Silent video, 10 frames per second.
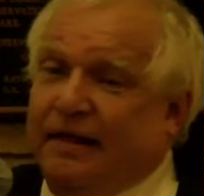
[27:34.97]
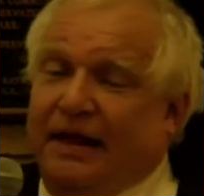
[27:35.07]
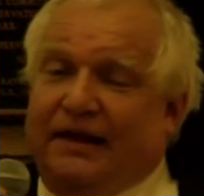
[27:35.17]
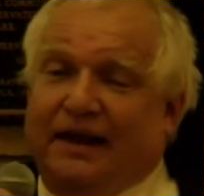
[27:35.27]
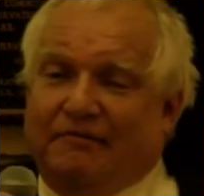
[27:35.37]

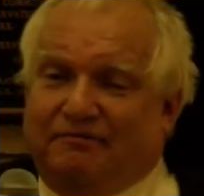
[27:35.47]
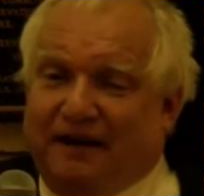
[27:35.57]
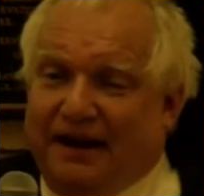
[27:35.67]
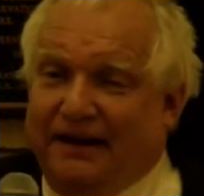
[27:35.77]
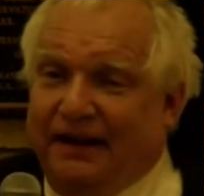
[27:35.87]
And then
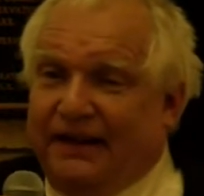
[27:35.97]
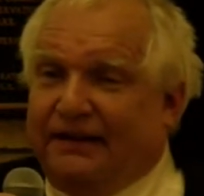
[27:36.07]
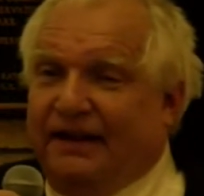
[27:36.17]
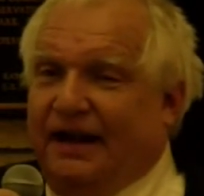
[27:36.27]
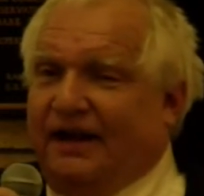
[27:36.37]
finally at
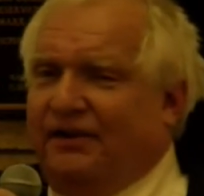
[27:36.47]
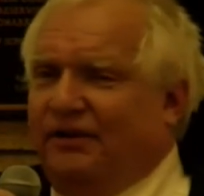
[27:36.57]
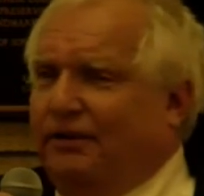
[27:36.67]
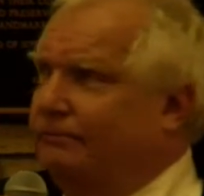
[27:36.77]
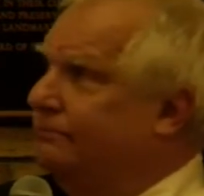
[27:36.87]
the end,
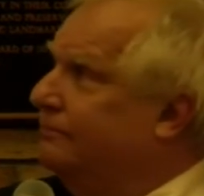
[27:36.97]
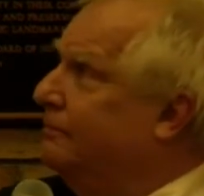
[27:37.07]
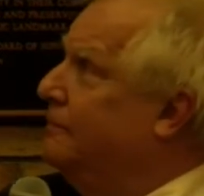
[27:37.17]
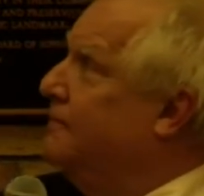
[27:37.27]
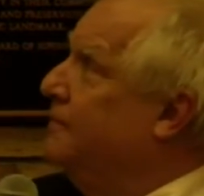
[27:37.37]

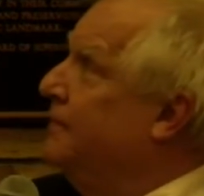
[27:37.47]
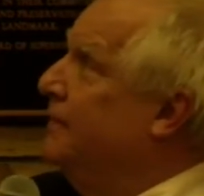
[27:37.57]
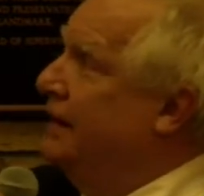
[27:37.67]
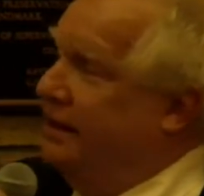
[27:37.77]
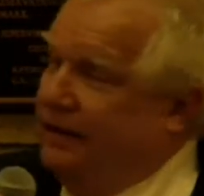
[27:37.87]

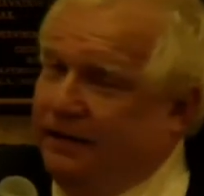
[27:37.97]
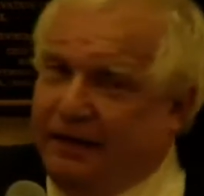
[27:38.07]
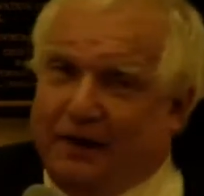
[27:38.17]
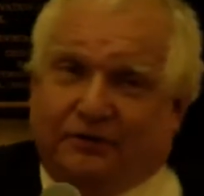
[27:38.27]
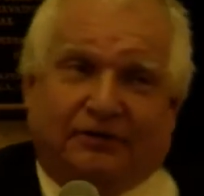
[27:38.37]

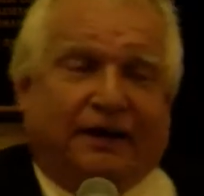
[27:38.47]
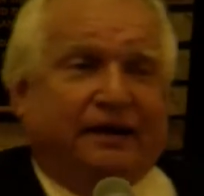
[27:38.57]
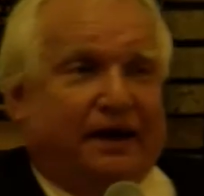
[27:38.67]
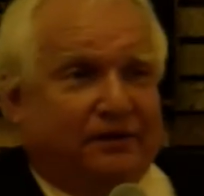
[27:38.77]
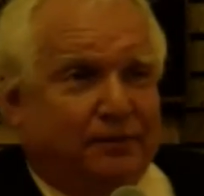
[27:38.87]
thou shalt
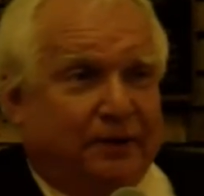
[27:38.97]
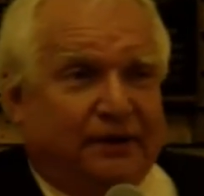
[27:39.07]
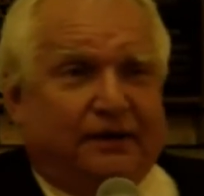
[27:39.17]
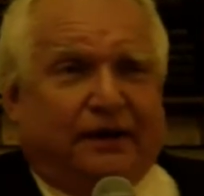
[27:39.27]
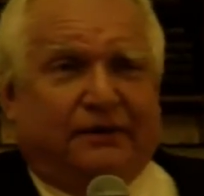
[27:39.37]
not commit
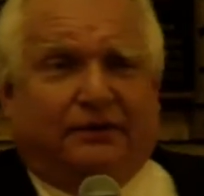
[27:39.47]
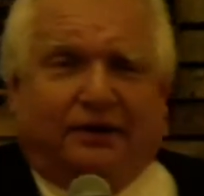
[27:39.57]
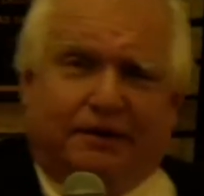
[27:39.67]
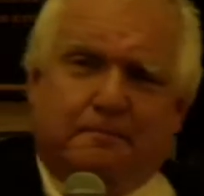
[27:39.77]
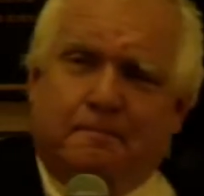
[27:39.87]

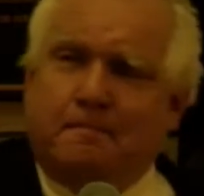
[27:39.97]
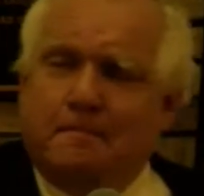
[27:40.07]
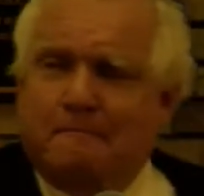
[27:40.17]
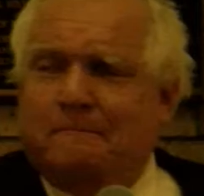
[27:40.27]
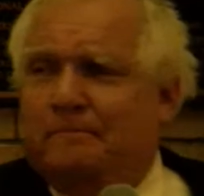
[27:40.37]
adultery.
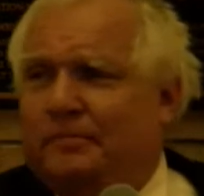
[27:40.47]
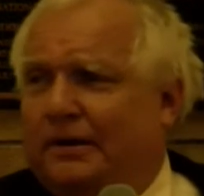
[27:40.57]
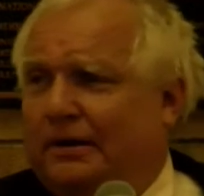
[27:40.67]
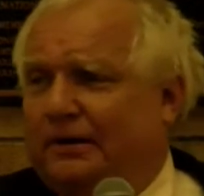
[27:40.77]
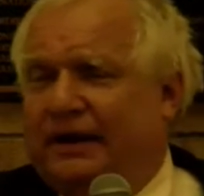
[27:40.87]

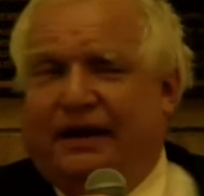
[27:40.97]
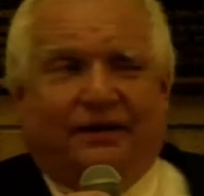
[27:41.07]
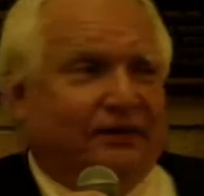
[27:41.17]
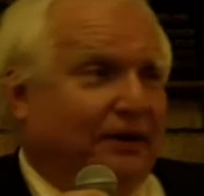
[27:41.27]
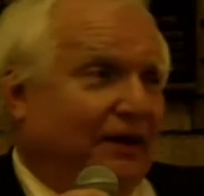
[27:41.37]
Okay,
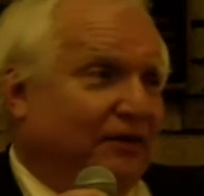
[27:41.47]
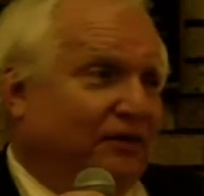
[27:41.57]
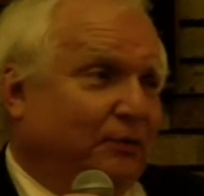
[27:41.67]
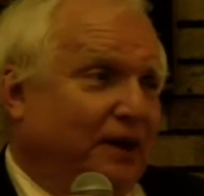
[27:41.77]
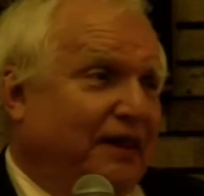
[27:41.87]
so here's
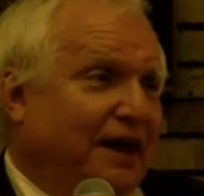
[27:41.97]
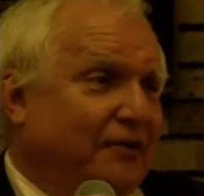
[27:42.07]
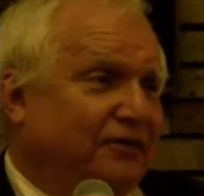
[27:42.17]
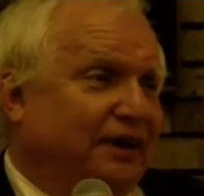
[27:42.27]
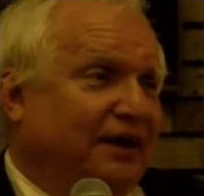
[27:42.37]
the way thou
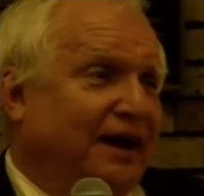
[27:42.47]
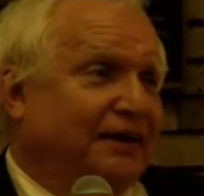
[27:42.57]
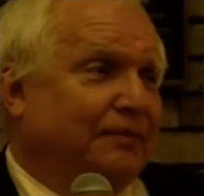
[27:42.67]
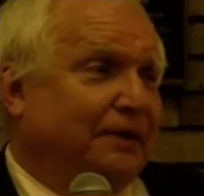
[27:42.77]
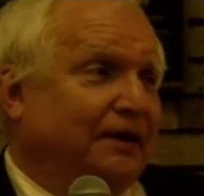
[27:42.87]
shalt not
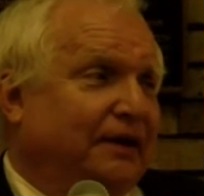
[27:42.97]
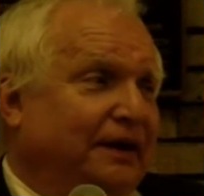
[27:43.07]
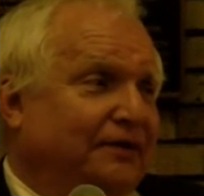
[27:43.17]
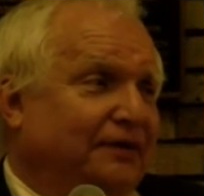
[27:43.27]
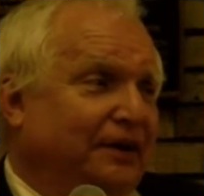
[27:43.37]
commit
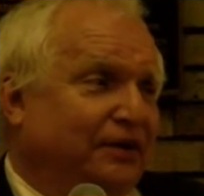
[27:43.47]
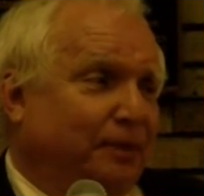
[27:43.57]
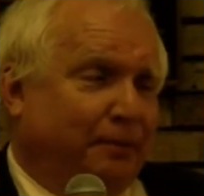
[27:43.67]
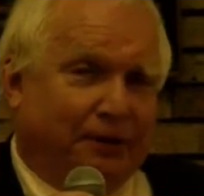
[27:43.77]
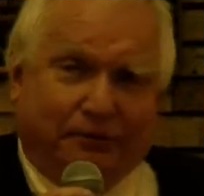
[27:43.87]
adultery is
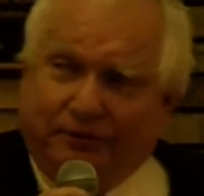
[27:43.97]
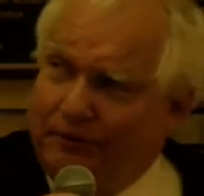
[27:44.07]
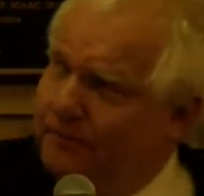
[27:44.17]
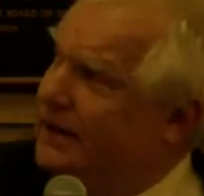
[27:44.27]
proposed.